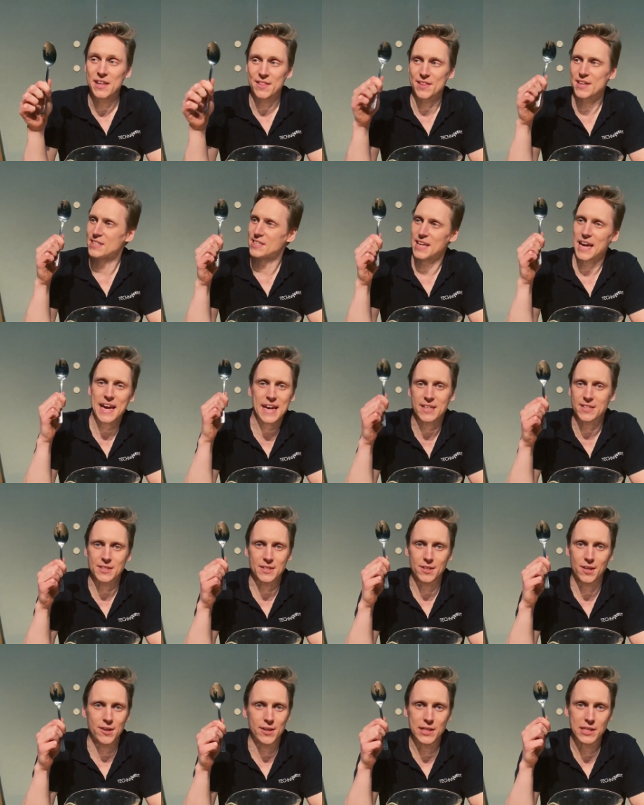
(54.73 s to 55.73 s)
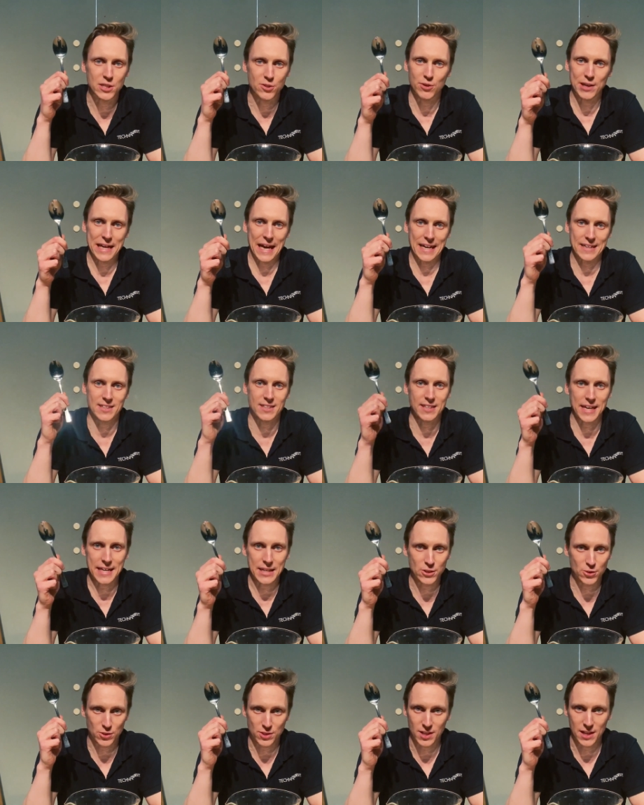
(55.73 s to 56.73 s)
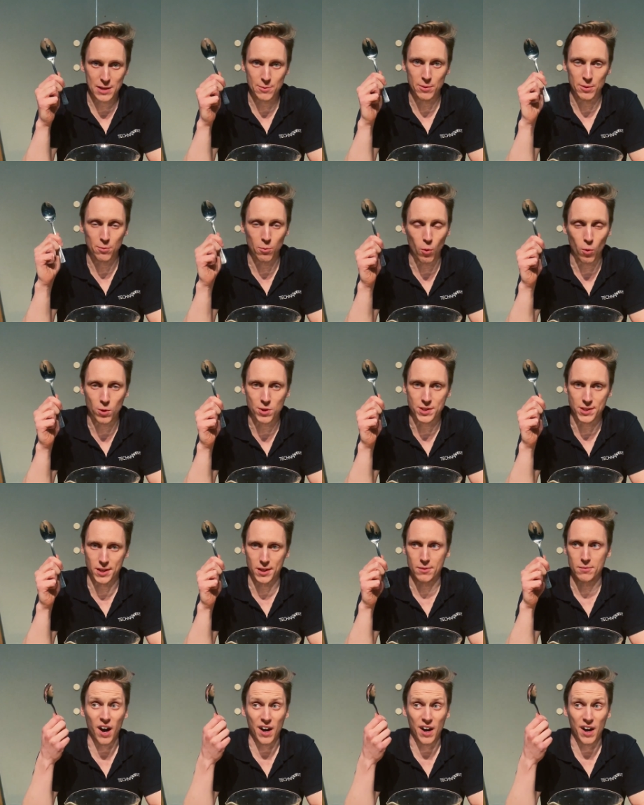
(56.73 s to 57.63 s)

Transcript: This isn't going to react dangerously with water.